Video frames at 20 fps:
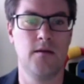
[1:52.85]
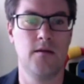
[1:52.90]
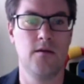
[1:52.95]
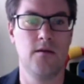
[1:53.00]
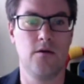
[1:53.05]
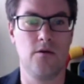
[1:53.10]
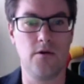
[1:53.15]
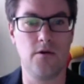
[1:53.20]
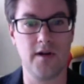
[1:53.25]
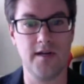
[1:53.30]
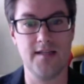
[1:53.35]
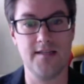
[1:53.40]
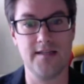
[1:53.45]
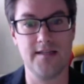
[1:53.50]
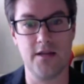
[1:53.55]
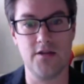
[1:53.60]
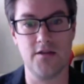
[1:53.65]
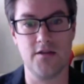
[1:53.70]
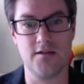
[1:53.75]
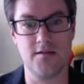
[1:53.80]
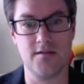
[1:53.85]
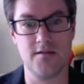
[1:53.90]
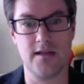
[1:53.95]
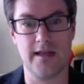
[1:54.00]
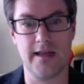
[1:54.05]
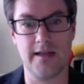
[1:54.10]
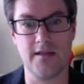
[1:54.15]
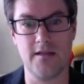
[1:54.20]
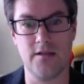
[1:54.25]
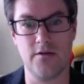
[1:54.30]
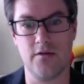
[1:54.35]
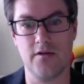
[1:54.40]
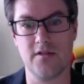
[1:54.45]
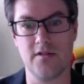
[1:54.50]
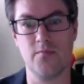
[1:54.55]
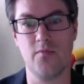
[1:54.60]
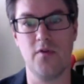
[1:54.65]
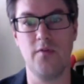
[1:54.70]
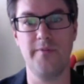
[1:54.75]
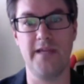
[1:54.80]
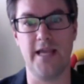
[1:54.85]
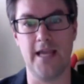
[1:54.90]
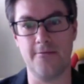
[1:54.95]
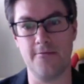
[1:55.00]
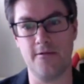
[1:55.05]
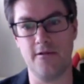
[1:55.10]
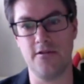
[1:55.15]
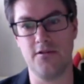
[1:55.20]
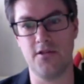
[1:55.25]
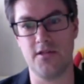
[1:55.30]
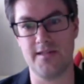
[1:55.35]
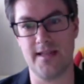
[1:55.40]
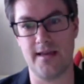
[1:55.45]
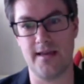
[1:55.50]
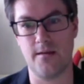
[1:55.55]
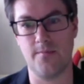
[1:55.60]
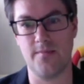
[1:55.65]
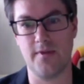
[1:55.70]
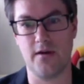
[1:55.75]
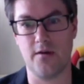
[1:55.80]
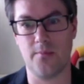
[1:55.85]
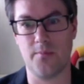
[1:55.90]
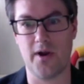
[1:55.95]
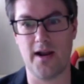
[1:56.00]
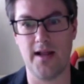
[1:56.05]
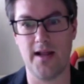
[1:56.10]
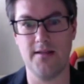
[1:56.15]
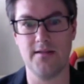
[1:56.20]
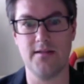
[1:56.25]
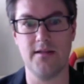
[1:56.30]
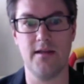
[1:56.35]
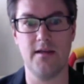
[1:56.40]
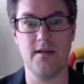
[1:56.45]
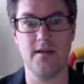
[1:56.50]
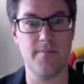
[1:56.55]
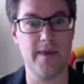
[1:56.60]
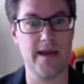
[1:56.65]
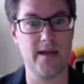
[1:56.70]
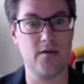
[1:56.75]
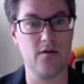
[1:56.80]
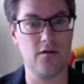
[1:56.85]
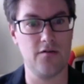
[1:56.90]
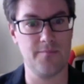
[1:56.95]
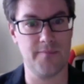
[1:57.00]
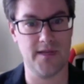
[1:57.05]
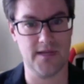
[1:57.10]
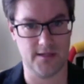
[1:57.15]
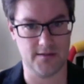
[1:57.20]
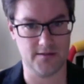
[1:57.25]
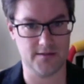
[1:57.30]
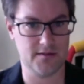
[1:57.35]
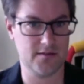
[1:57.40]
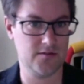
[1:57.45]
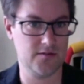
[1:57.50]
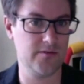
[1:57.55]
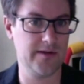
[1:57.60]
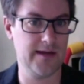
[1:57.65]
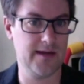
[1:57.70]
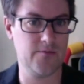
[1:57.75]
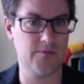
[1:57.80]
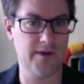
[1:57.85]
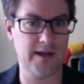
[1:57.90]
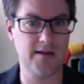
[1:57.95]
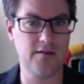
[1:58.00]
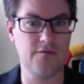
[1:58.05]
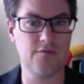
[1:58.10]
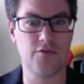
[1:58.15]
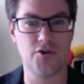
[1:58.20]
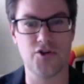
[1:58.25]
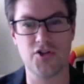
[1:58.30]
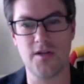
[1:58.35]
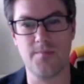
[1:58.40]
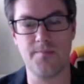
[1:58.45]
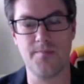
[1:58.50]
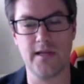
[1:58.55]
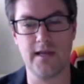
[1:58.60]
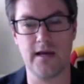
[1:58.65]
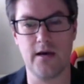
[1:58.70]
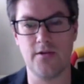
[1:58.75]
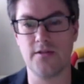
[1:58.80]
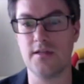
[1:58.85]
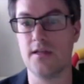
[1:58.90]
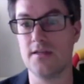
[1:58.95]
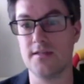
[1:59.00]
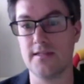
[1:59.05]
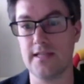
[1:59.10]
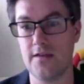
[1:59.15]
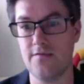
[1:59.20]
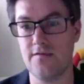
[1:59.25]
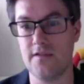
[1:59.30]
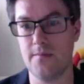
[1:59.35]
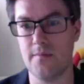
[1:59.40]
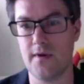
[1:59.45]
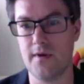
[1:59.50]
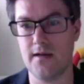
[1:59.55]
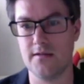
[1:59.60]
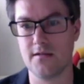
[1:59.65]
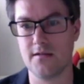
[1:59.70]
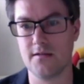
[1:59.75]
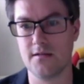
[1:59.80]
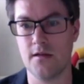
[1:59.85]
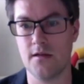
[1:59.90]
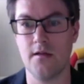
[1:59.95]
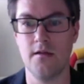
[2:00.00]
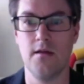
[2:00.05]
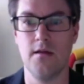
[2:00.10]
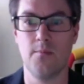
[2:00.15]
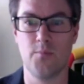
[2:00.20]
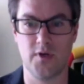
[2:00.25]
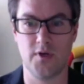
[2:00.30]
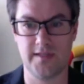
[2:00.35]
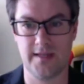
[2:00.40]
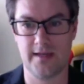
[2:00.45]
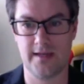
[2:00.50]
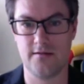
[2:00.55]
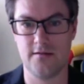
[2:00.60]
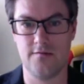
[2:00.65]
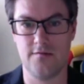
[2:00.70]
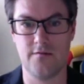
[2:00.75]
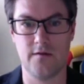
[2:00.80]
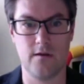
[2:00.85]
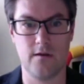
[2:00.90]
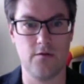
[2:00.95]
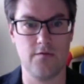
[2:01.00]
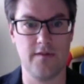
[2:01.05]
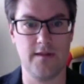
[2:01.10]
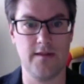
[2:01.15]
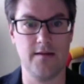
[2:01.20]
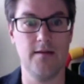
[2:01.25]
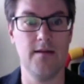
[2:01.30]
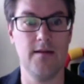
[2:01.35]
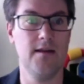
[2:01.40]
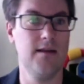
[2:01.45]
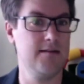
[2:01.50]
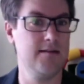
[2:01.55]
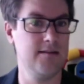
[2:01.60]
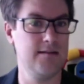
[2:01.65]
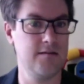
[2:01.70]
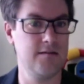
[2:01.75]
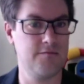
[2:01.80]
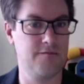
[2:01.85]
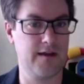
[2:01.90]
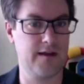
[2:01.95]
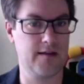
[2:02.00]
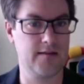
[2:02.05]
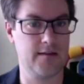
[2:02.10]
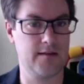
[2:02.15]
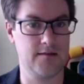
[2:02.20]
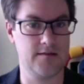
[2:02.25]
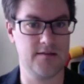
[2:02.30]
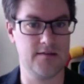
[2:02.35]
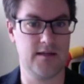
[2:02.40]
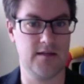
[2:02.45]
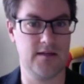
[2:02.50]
Organizations like yours will be able to set up their brand in a matter of minutes to get ready for shipping out safety masks, protective clothing, disinfectants, and